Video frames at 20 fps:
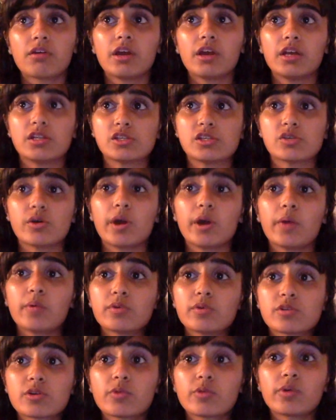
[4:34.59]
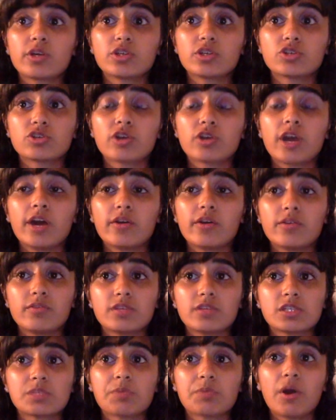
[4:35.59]
And so I wasn't quite sure how to
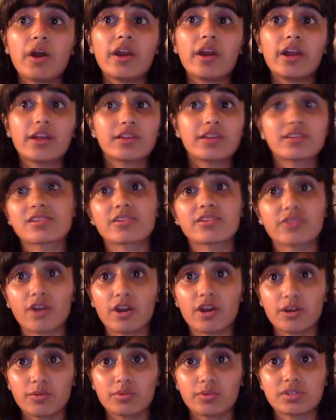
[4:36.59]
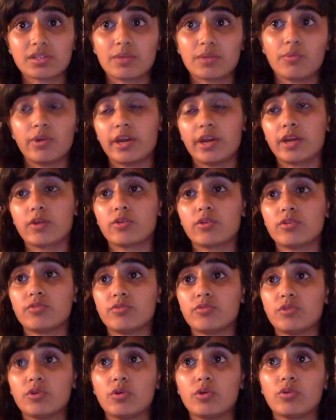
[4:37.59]
respond. I still thought it was someone I could
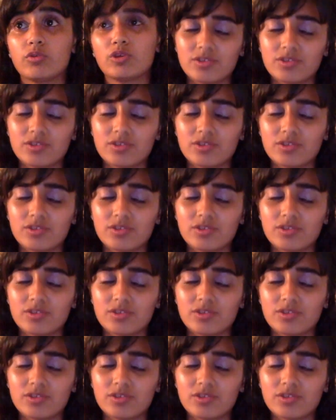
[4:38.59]
have known.